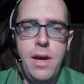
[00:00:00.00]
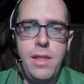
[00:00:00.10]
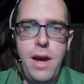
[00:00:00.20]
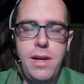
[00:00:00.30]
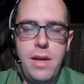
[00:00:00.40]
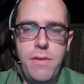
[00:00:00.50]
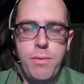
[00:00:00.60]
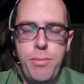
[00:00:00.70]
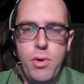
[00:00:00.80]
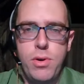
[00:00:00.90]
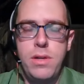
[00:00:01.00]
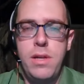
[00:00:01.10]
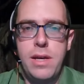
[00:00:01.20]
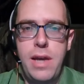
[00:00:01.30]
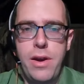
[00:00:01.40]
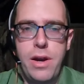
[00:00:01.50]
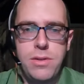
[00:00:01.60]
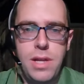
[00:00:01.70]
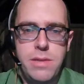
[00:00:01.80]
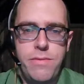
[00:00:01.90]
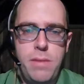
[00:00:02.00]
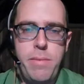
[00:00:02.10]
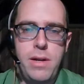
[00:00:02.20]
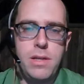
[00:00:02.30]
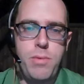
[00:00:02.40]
The IDF reported carrying on intensive gun battles